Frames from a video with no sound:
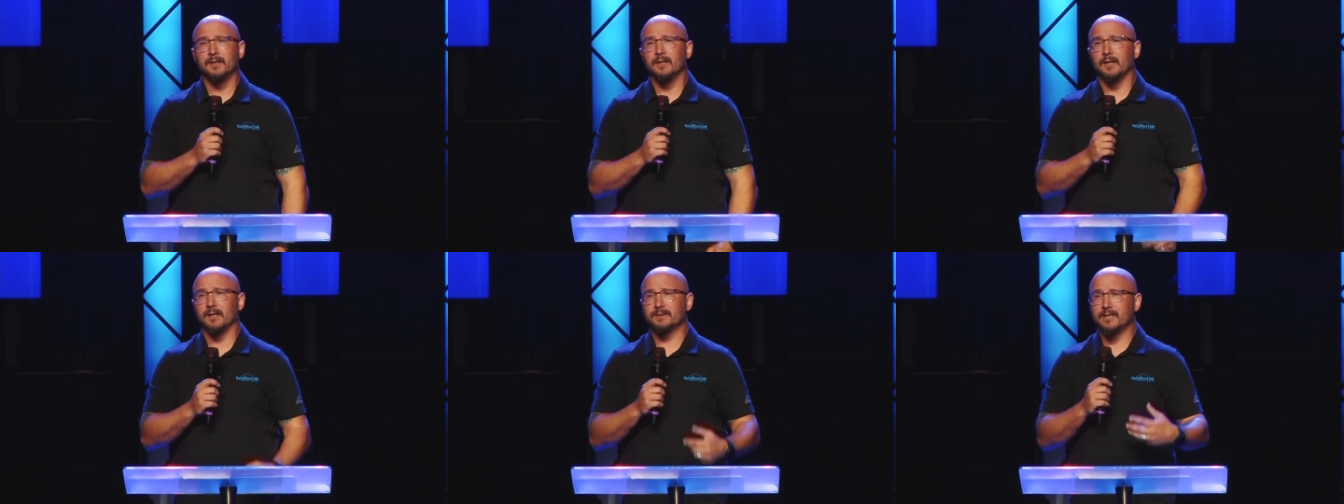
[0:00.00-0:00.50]

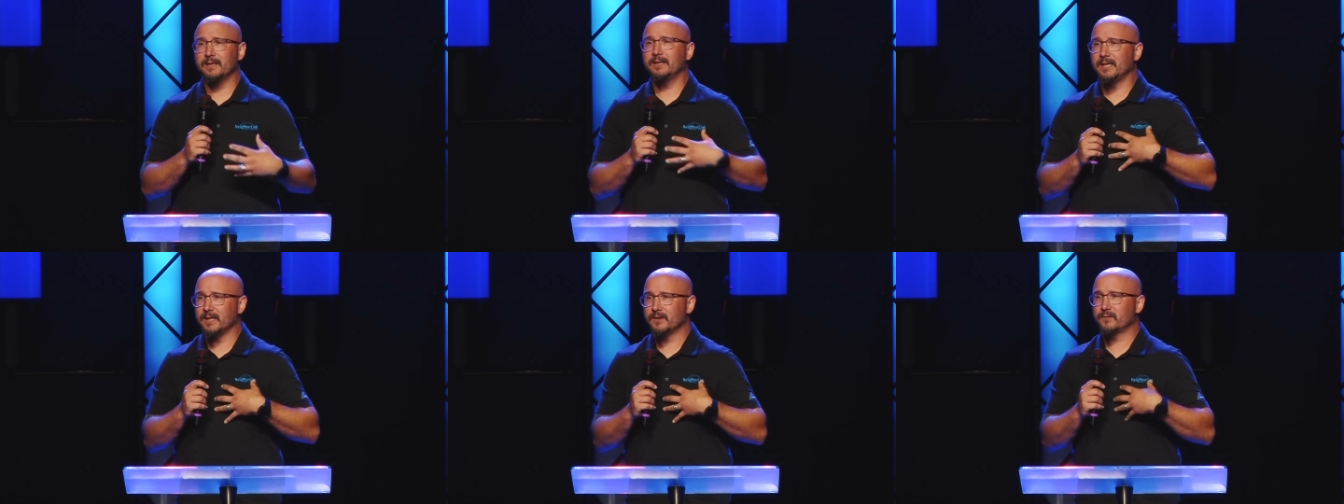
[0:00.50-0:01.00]
uh, 10
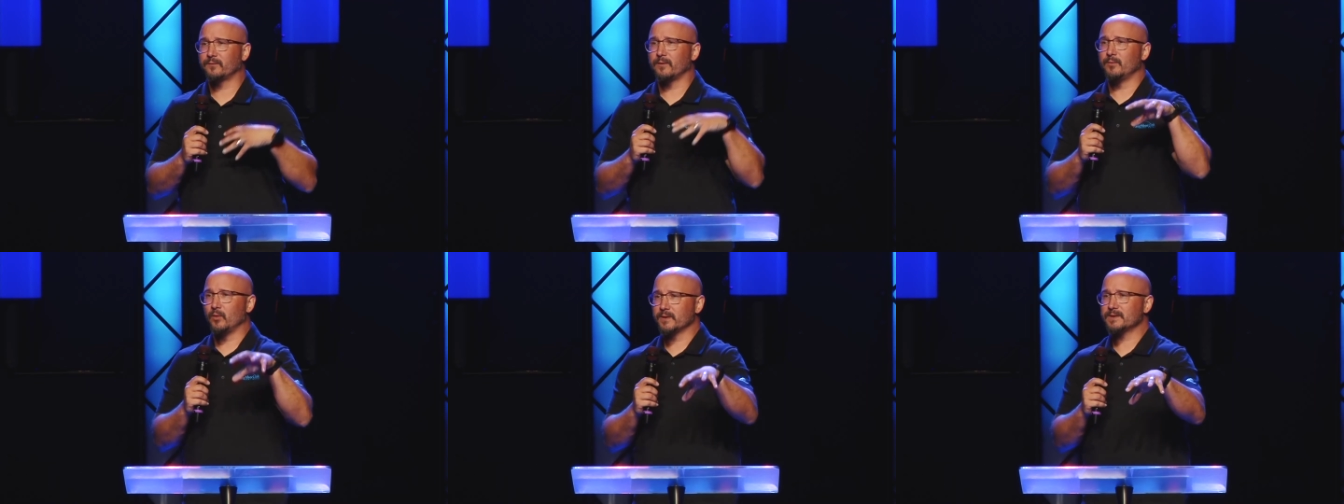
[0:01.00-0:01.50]
kids
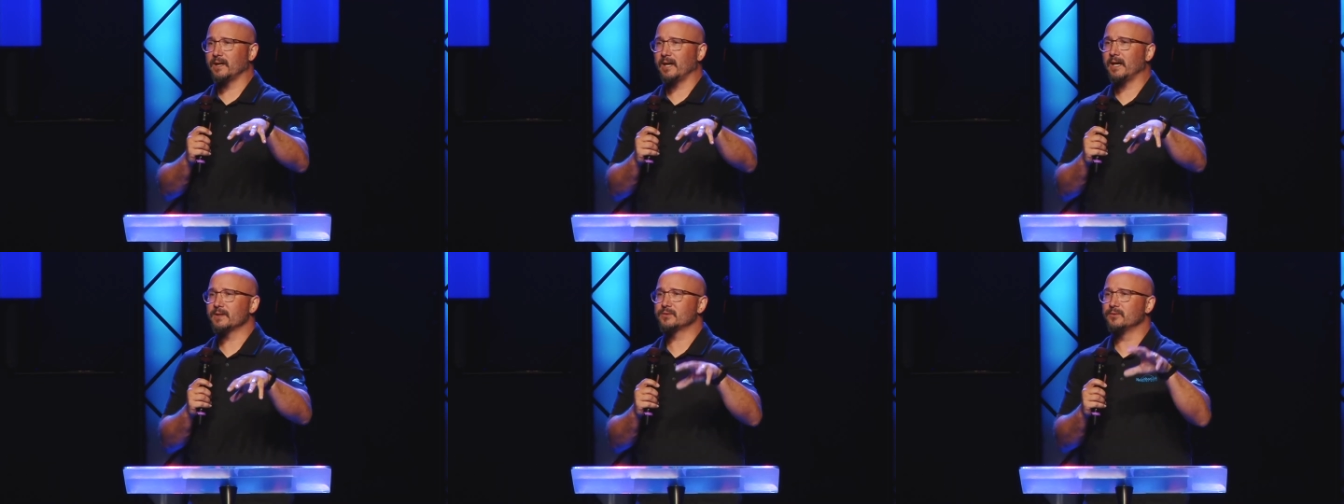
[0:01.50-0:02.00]
from Northside
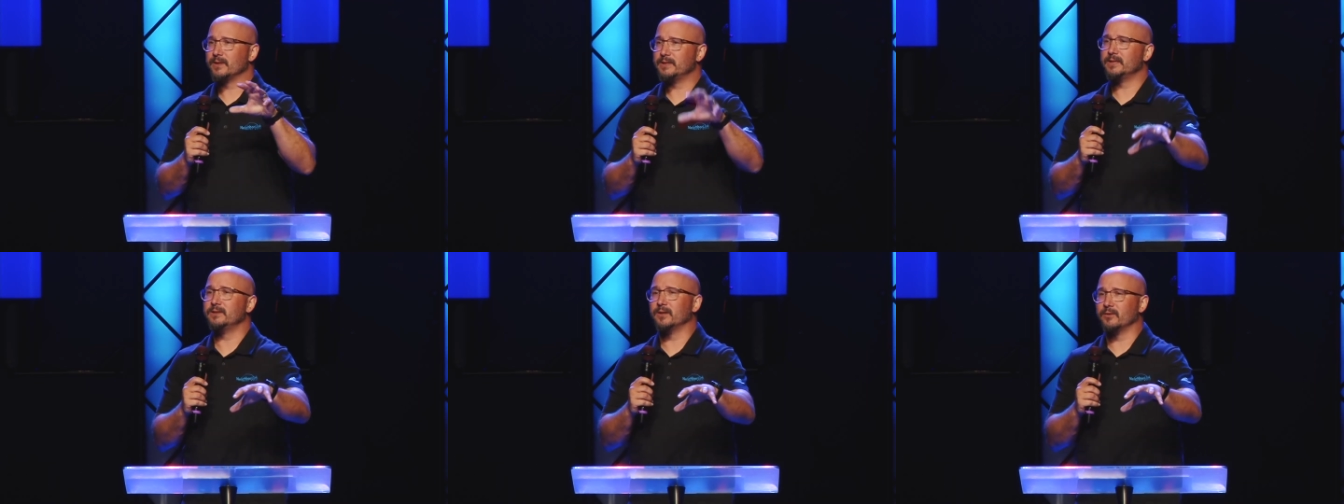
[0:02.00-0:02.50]
High School that
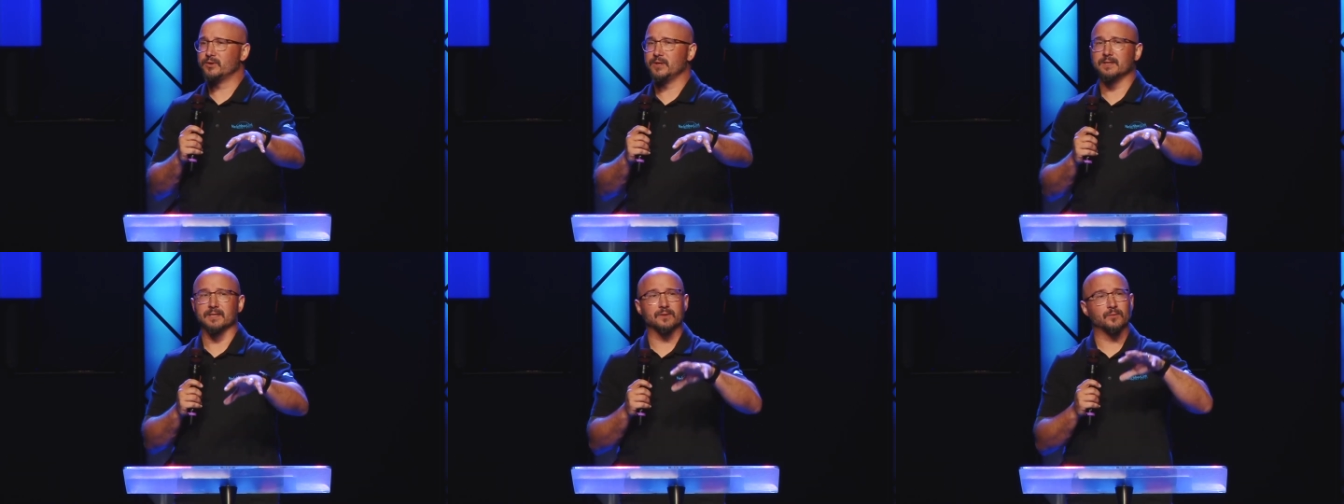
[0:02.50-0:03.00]
didn't know Jesus.